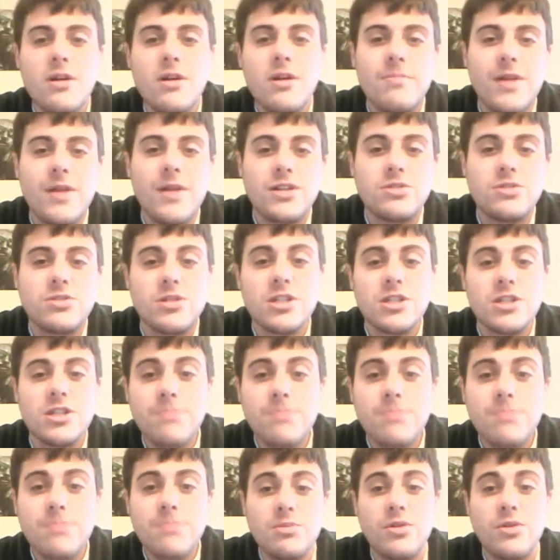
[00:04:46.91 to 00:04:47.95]
password, it's
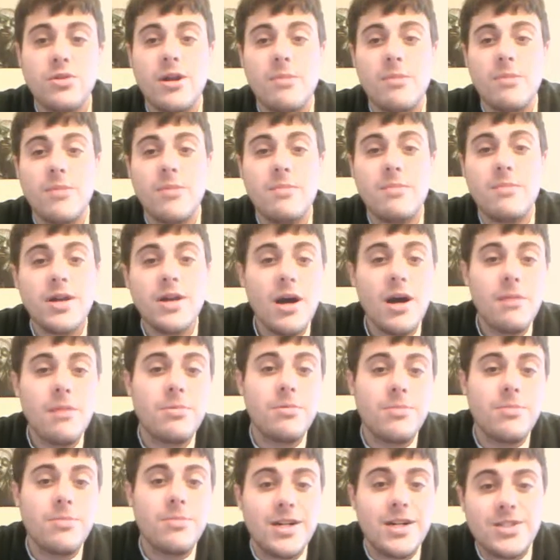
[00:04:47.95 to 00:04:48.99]
possible that it might be
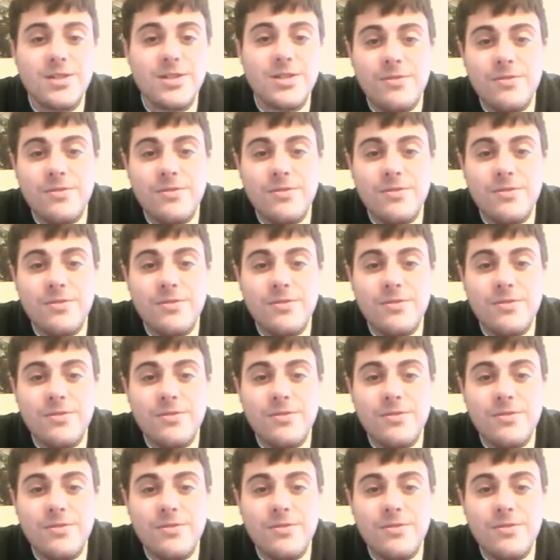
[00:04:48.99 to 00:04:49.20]
compromised.